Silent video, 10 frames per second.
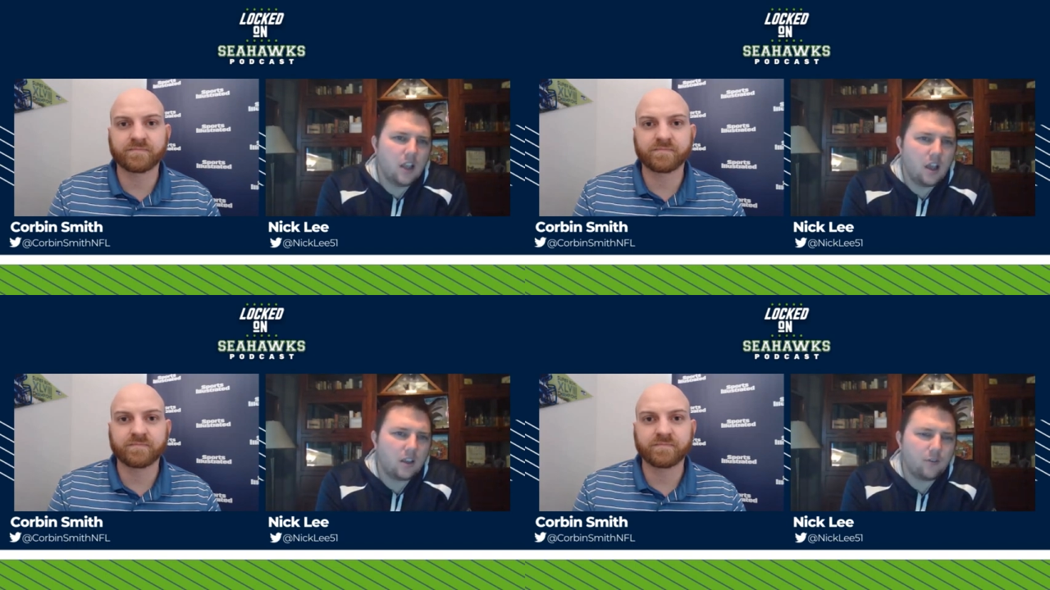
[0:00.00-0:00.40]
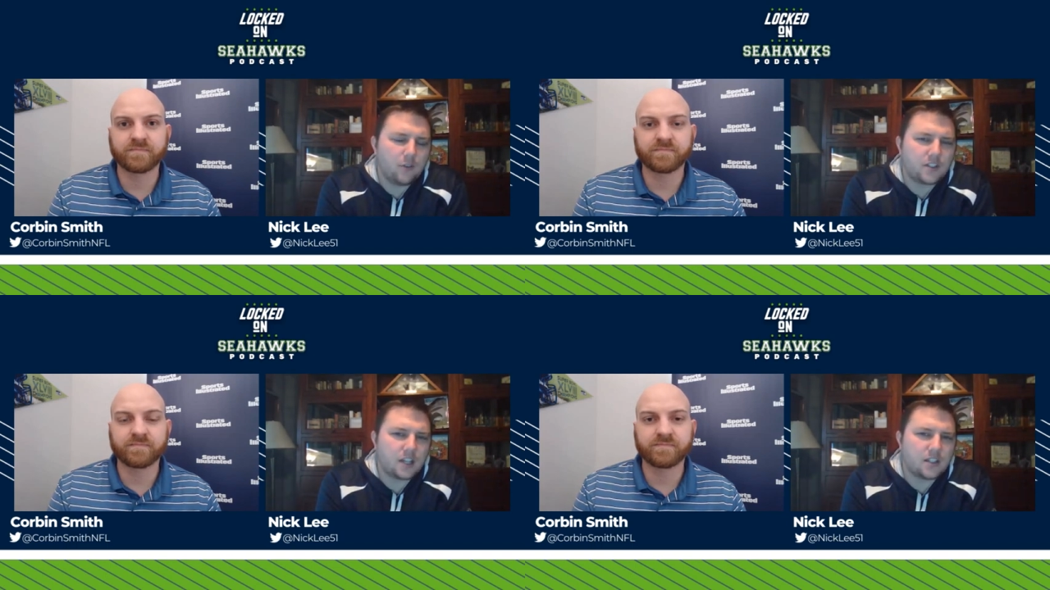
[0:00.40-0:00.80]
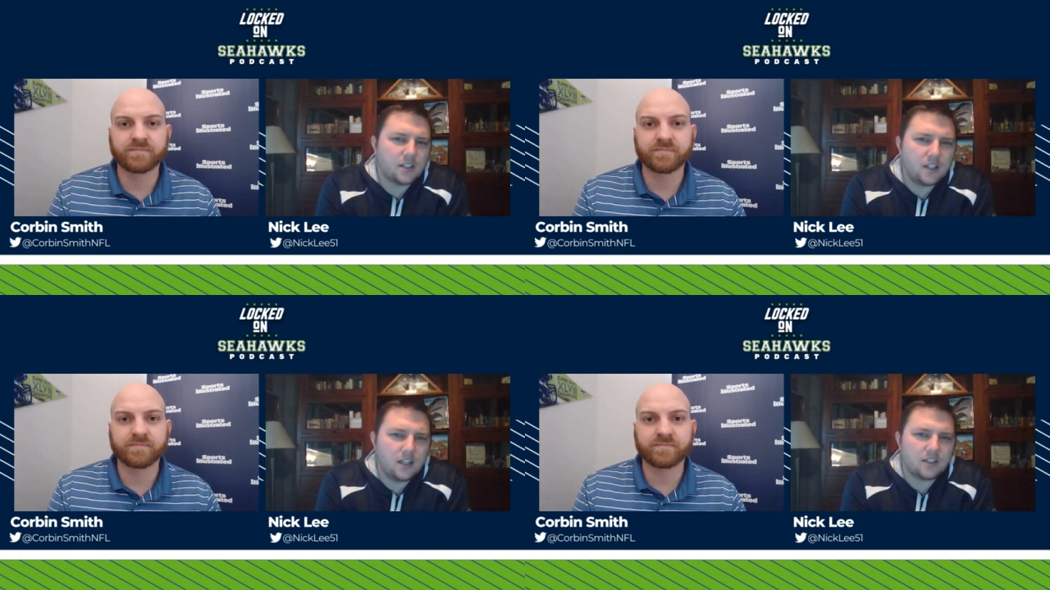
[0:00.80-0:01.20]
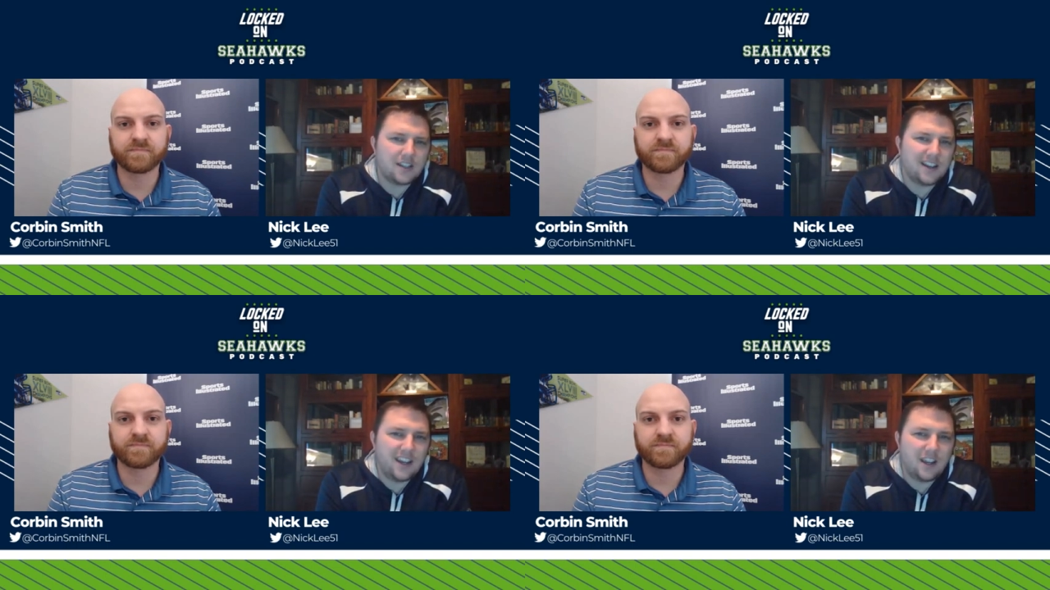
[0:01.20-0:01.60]
Speaker 1: Uh, for the Texans. He
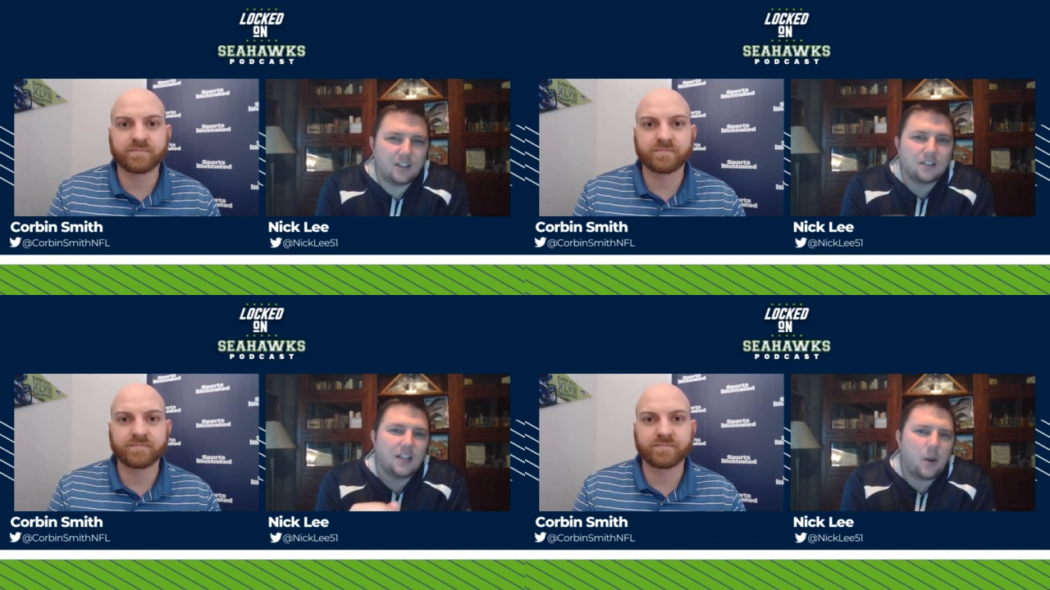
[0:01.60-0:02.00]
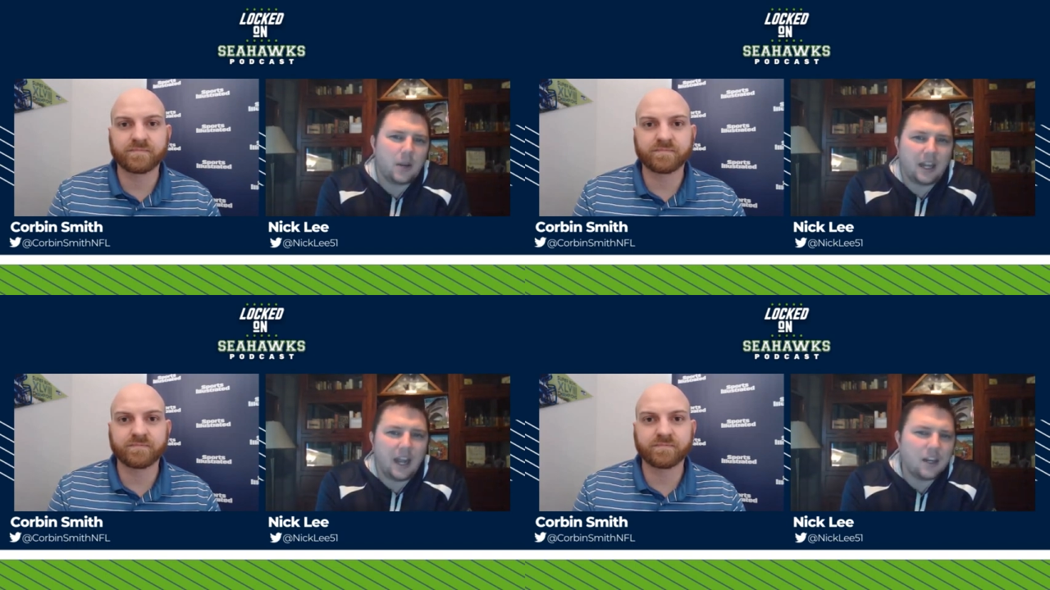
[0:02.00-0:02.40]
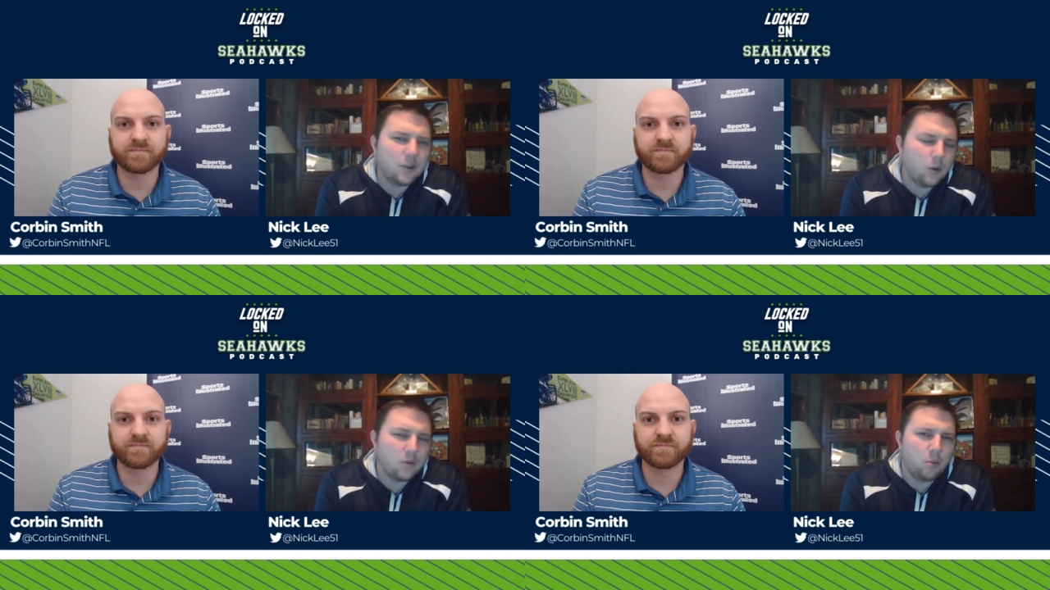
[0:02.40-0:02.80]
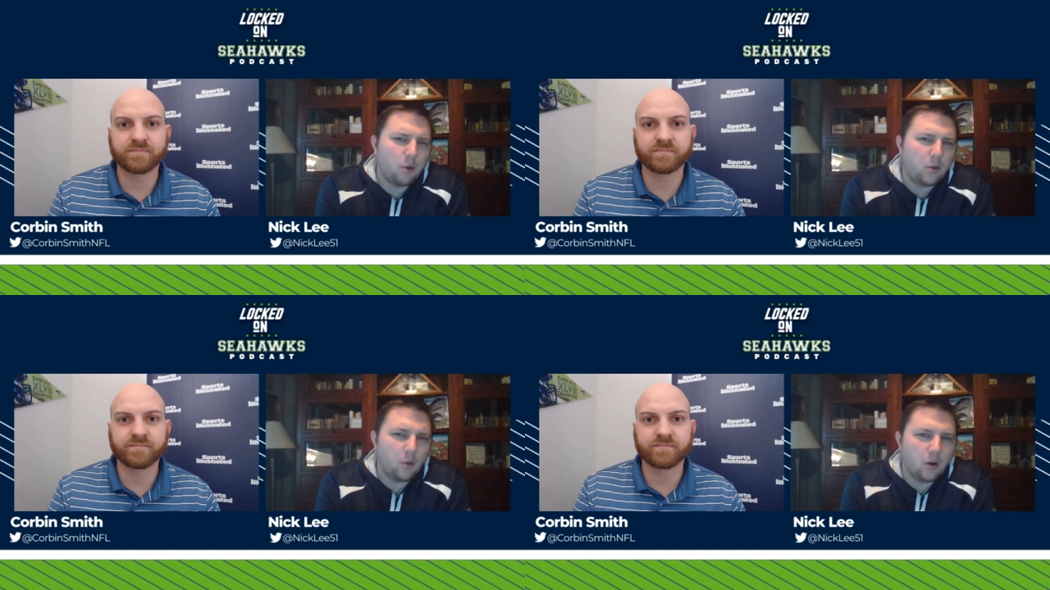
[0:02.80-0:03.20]
doesn't. He's allowing a
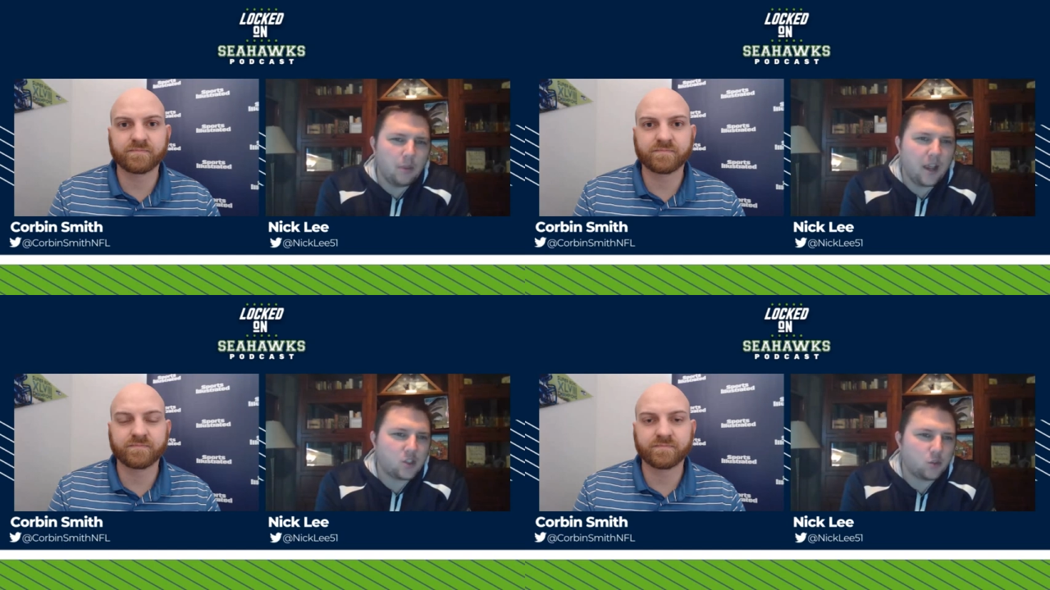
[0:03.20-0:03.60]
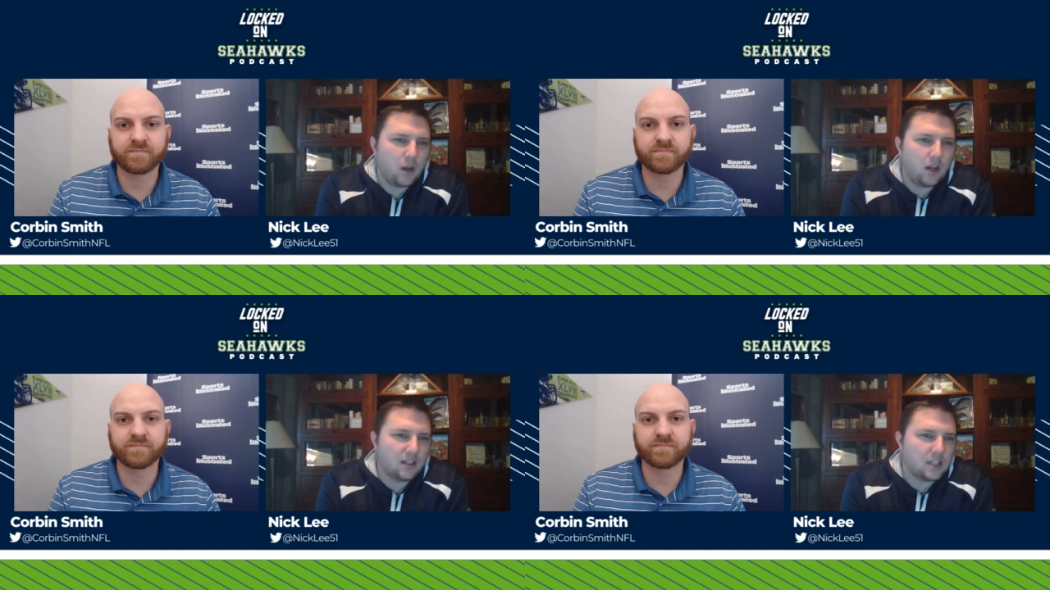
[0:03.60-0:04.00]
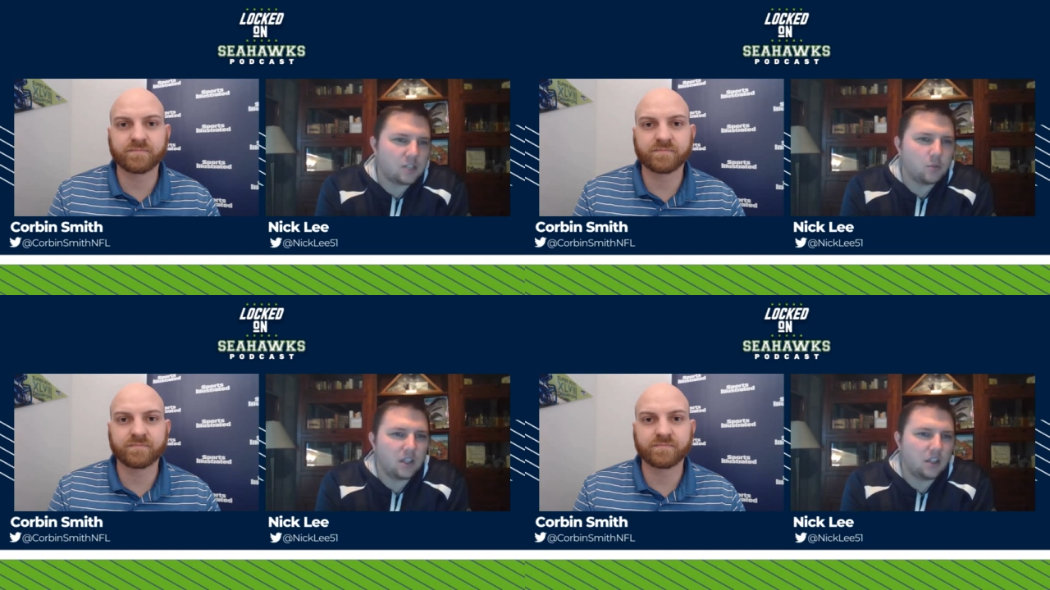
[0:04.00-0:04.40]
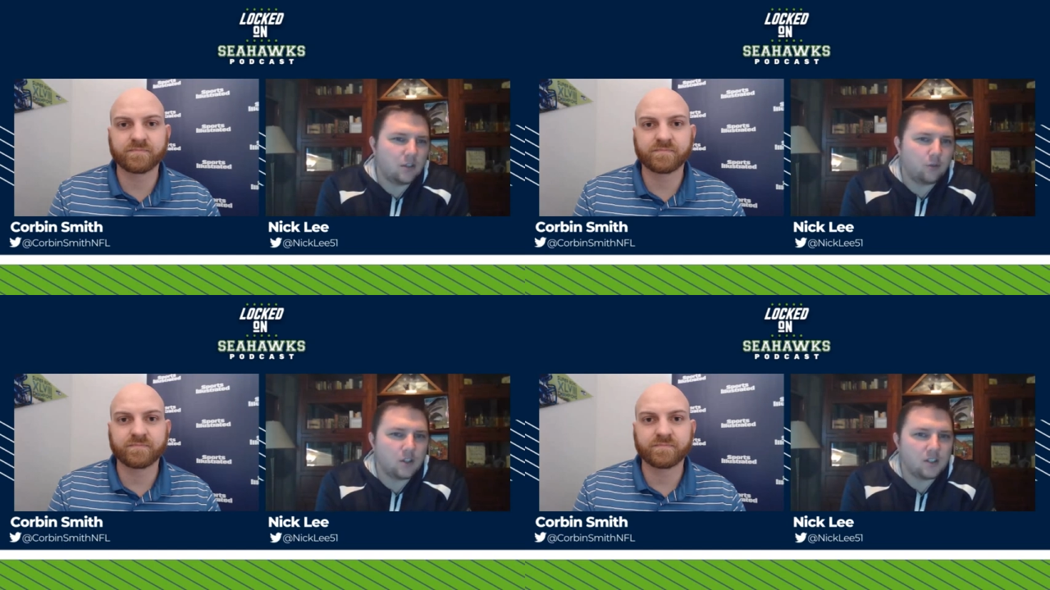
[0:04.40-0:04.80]
91.1 passer rating, and Desmond King,
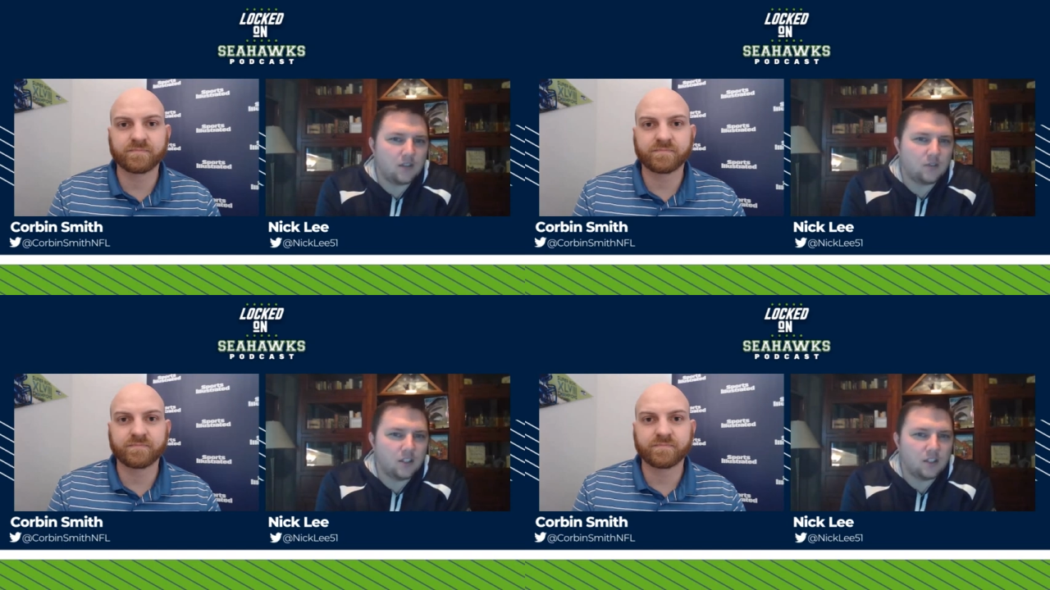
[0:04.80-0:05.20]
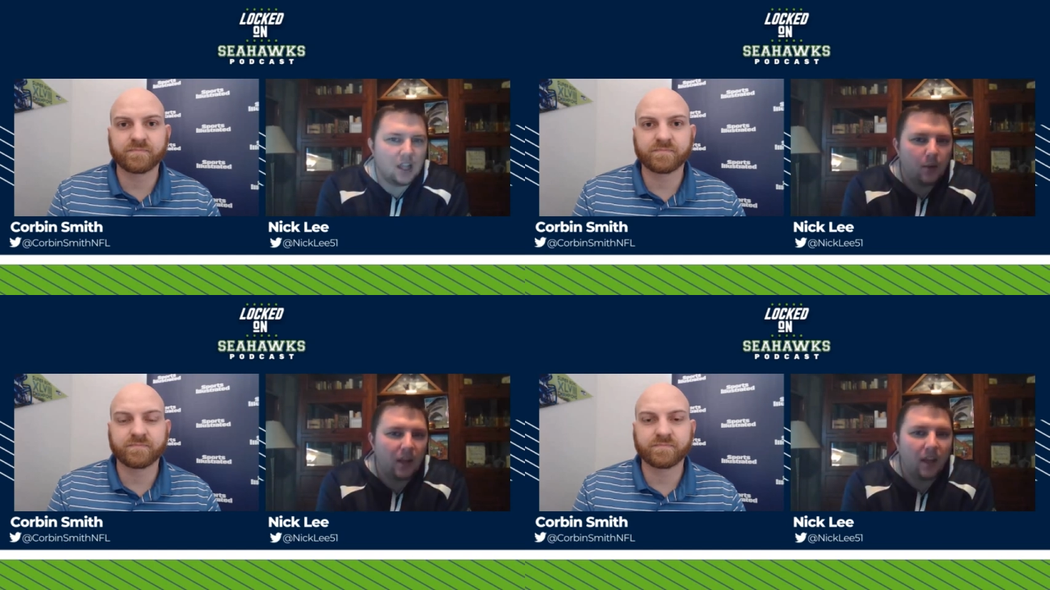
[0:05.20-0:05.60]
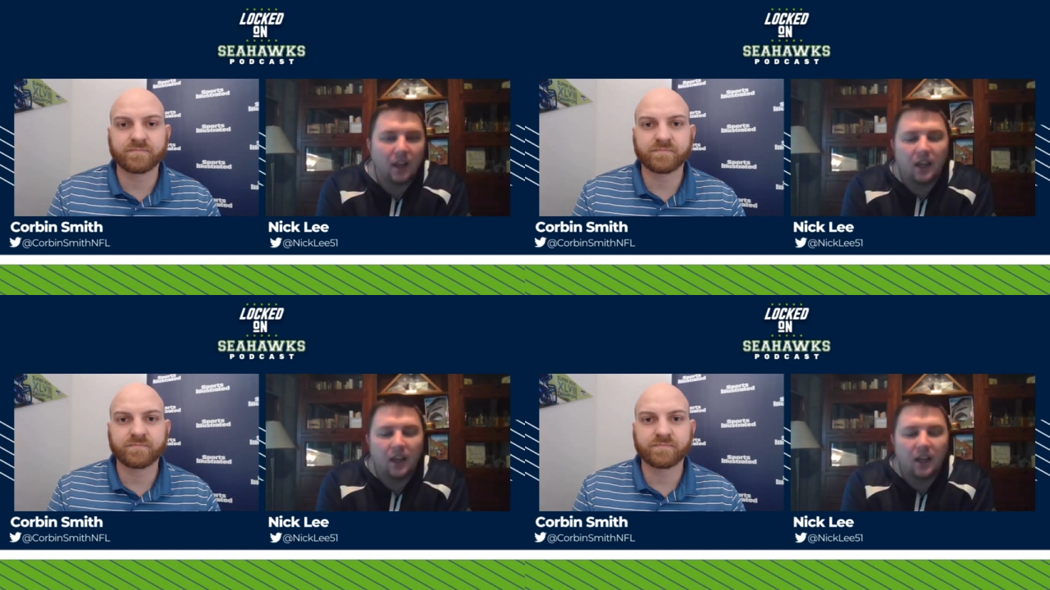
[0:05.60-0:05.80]
the free safety, is allowing